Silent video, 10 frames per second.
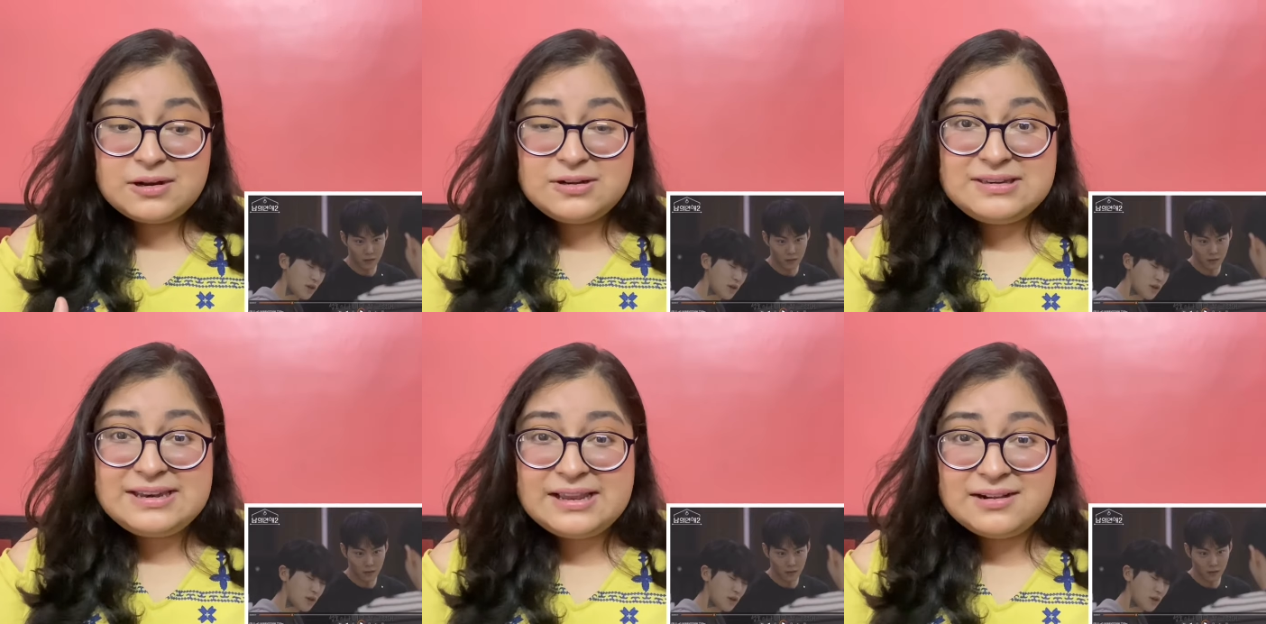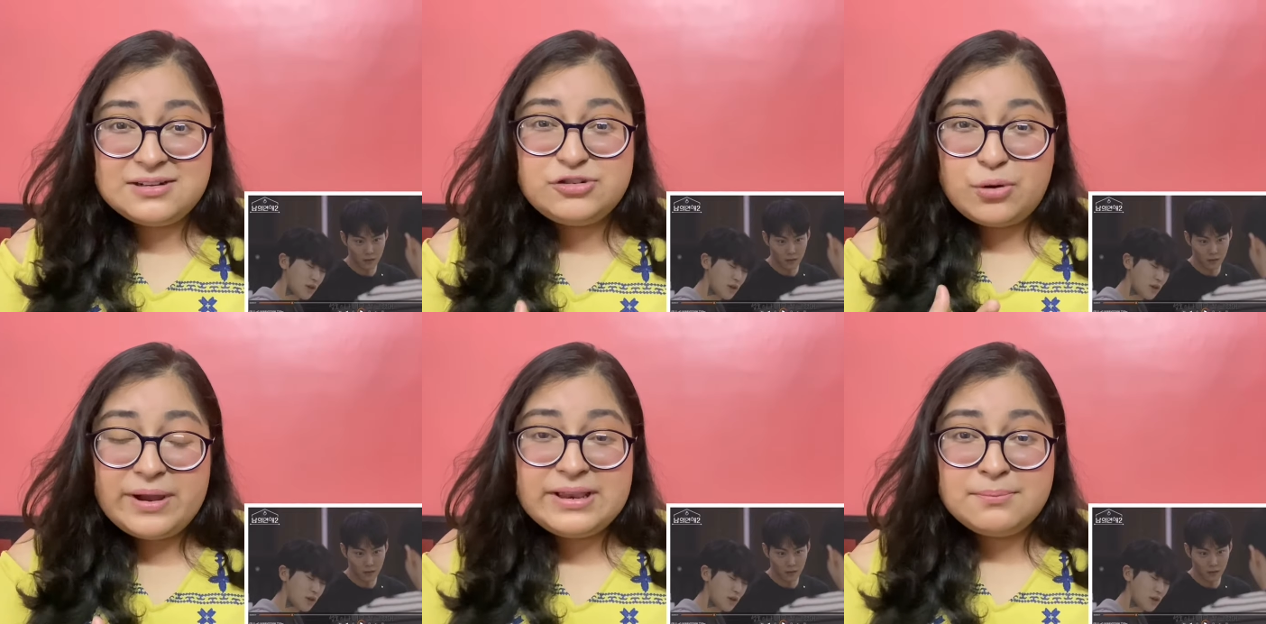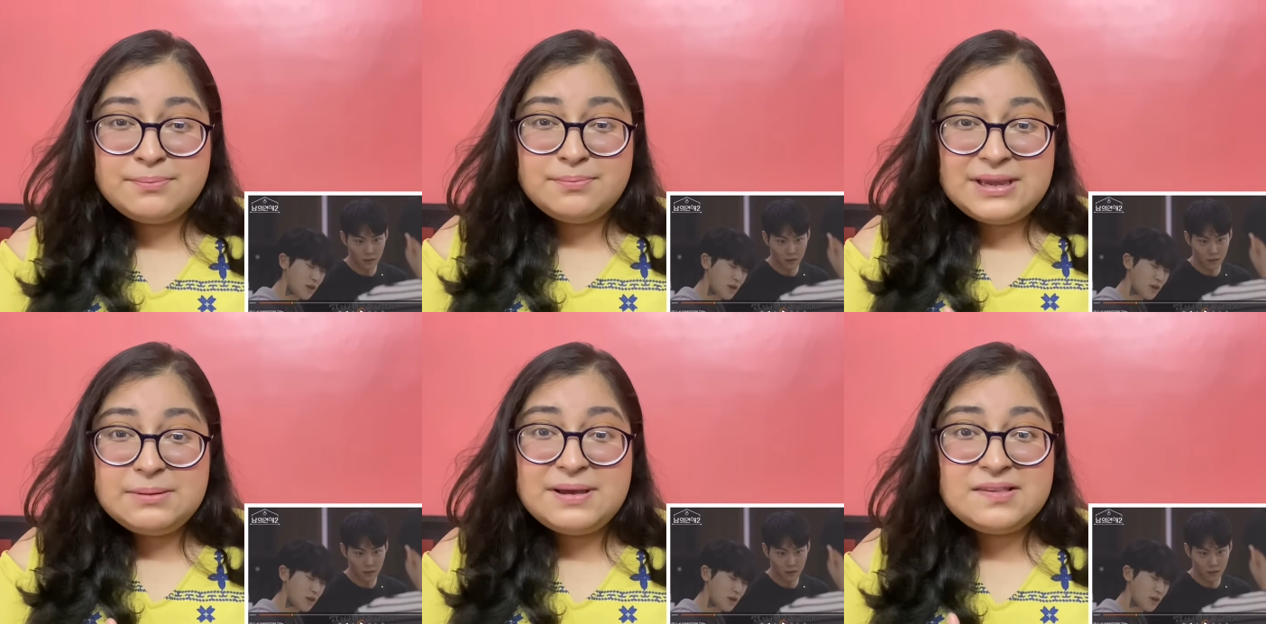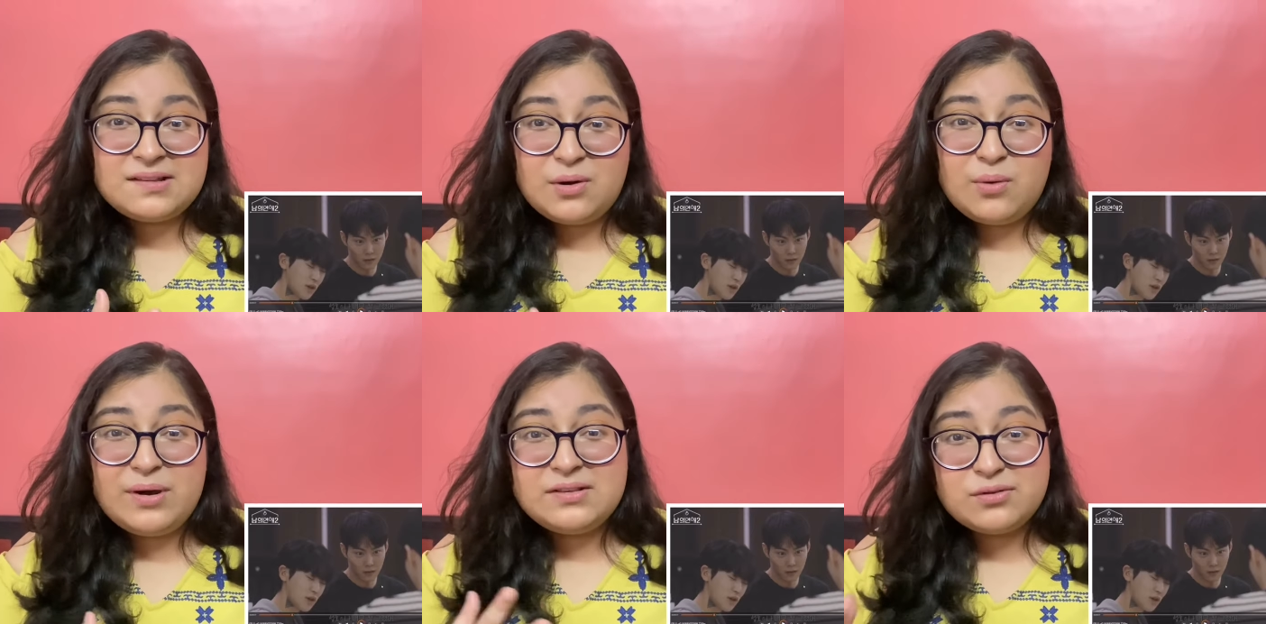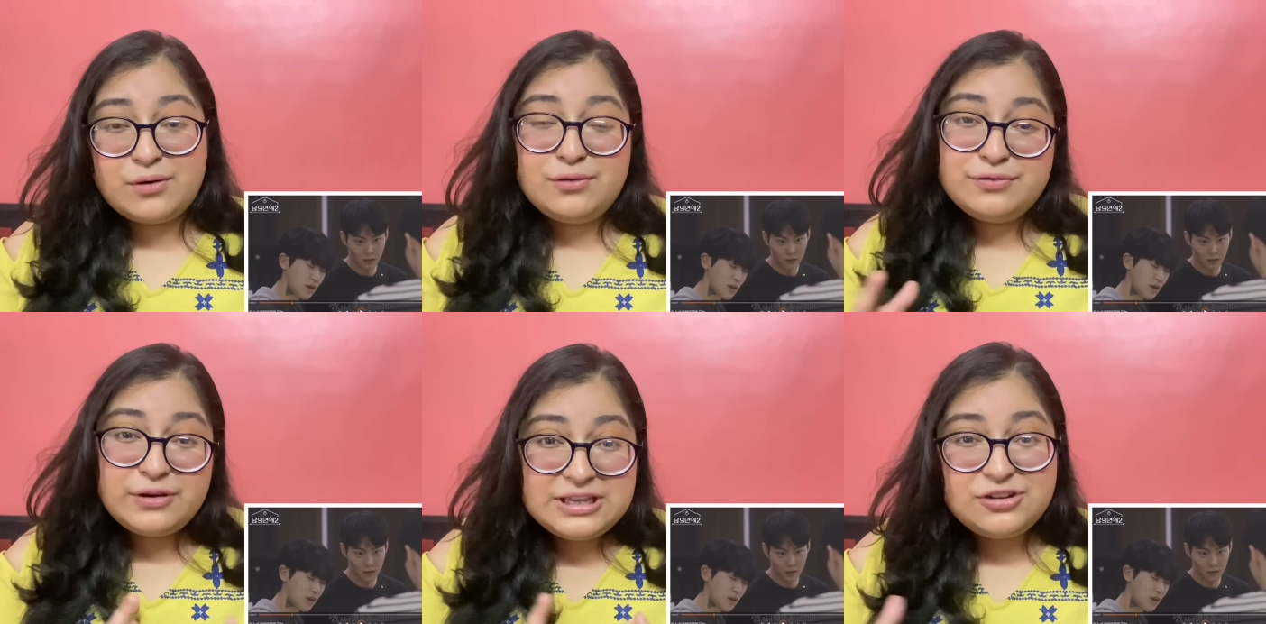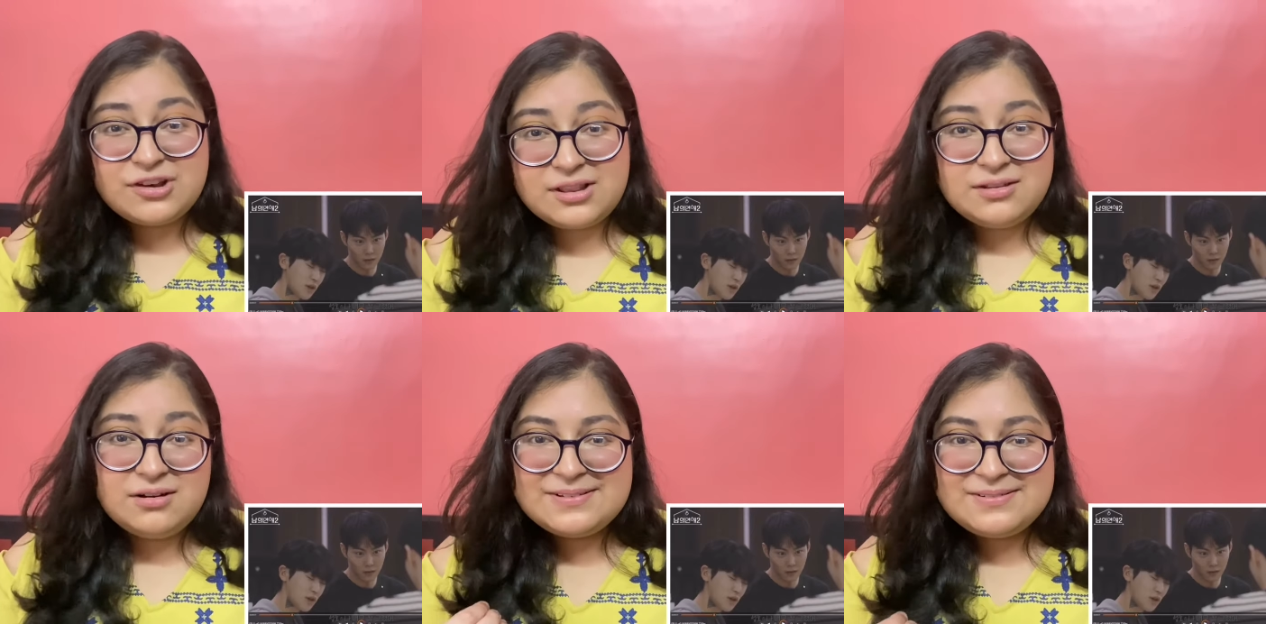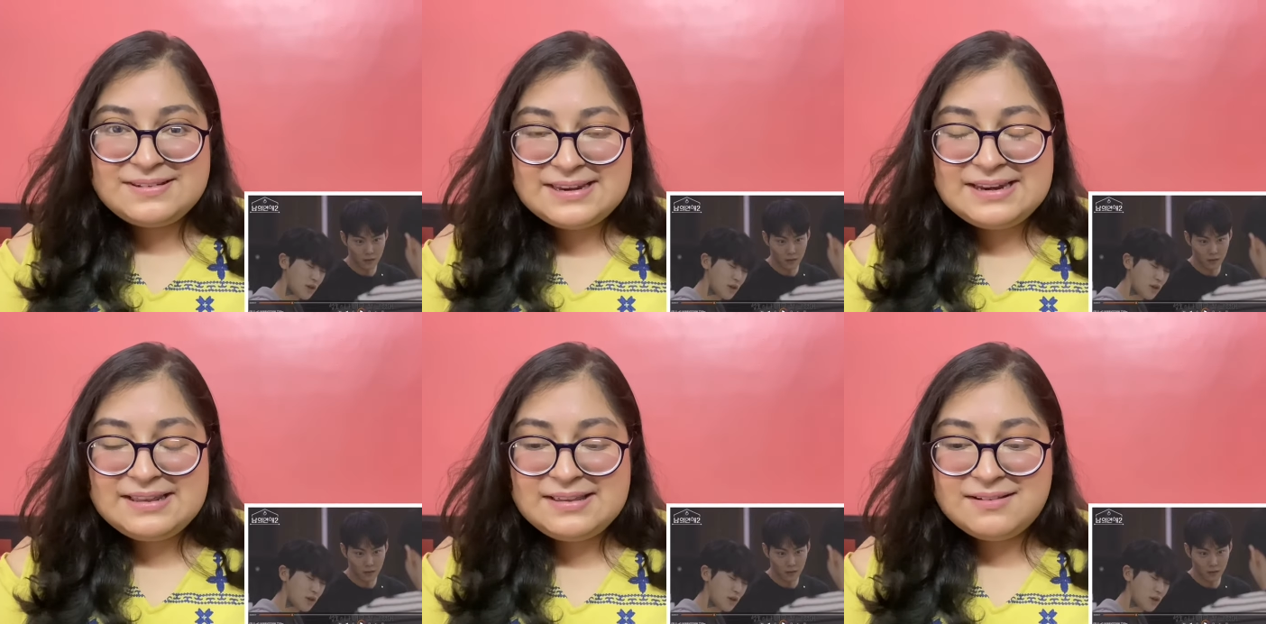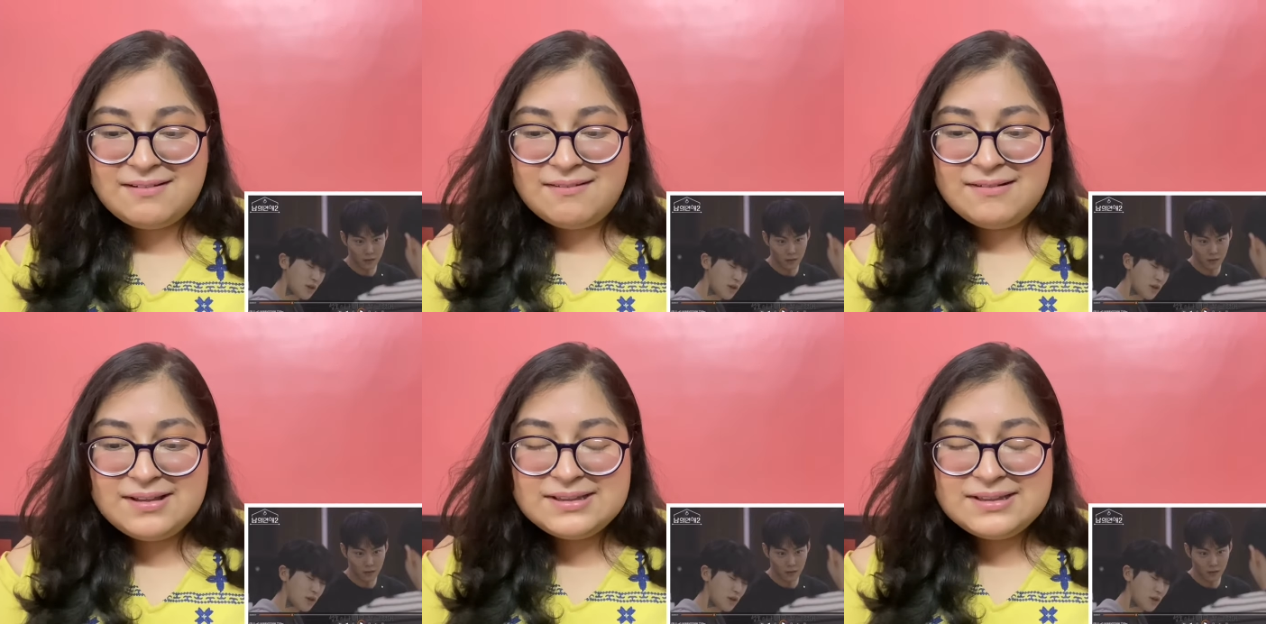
Speaker 1: a, a drawing made by Seongho and Seonwoo for each other, really uh,